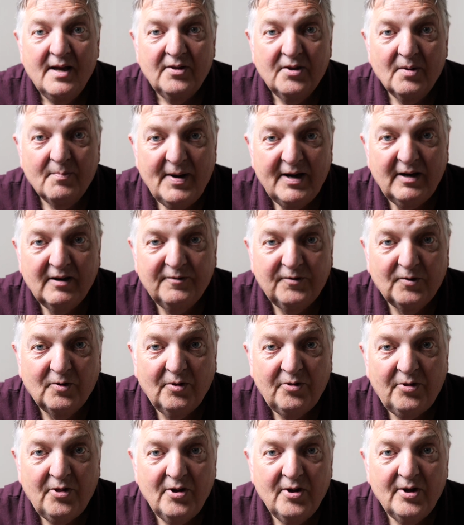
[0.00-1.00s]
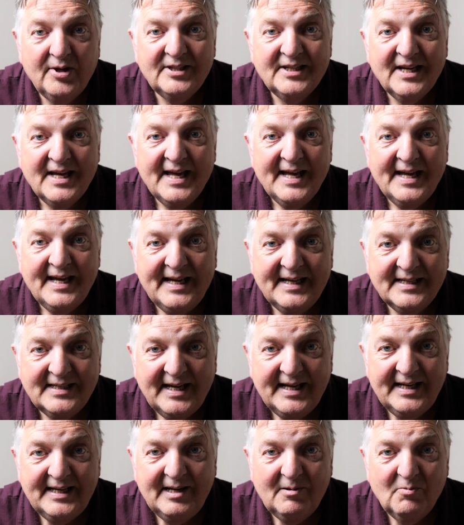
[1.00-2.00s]
the micro four thirds is
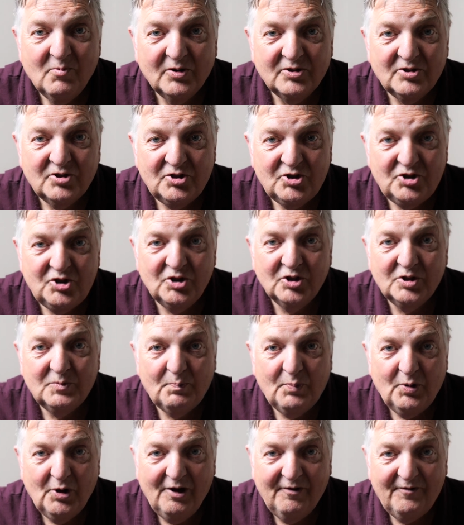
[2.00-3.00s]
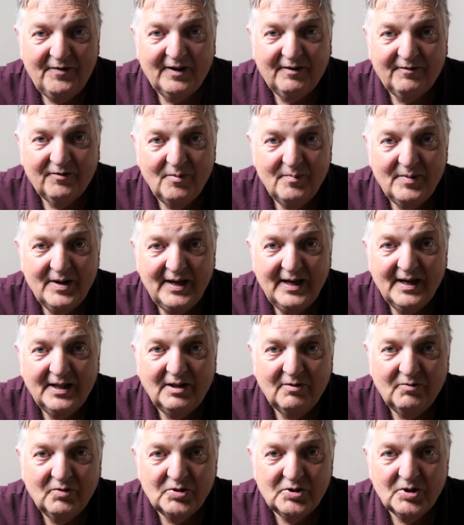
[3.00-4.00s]
hitting what's just perfect for me
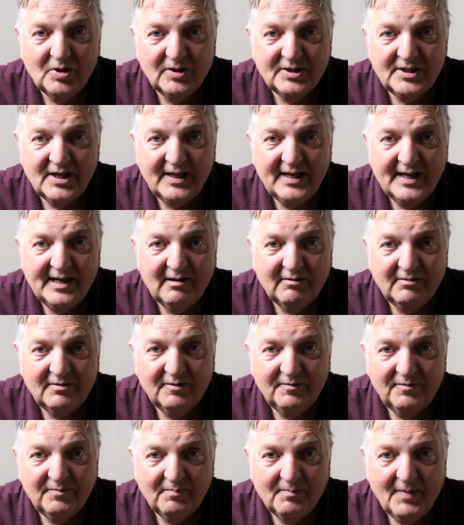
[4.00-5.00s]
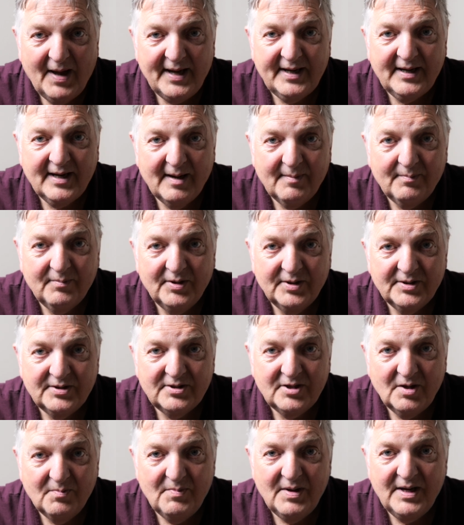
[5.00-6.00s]
and the results I get out of my cameras
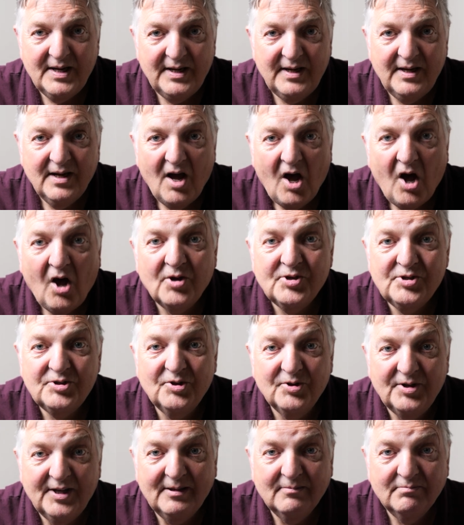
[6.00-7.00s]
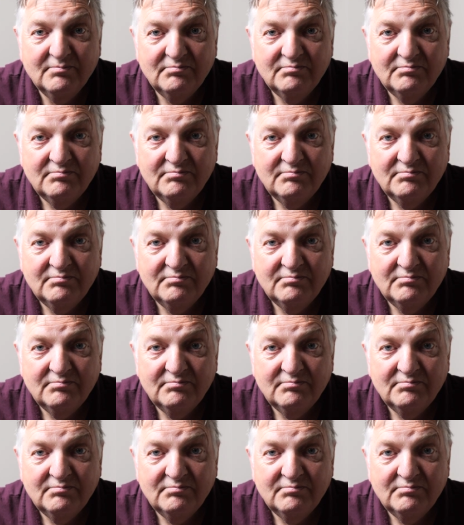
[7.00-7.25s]
to me are stunning.